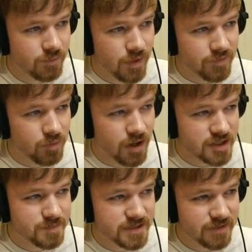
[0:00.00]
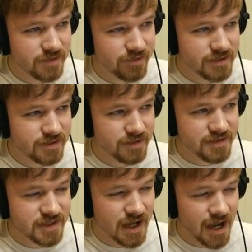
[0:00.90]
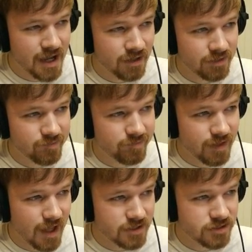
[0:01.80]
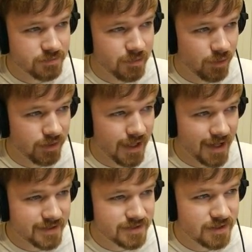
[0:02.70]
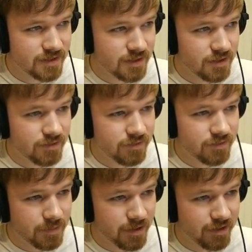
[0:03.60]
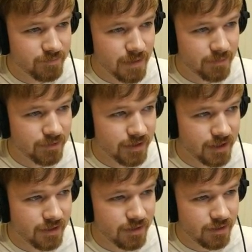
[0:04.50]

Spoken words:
We have to walk specifically to this tile and flash the Pokedex for part of memory